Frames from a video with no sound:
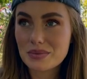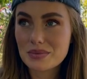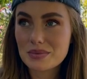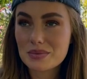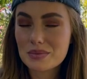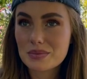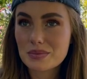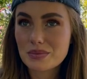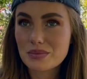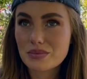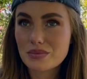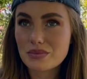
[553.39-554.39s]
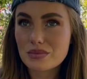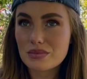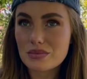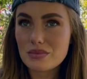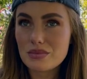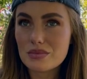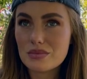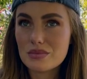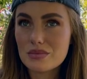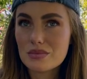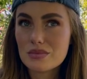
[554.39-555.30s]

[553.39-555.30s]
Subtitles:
Nobody speaks.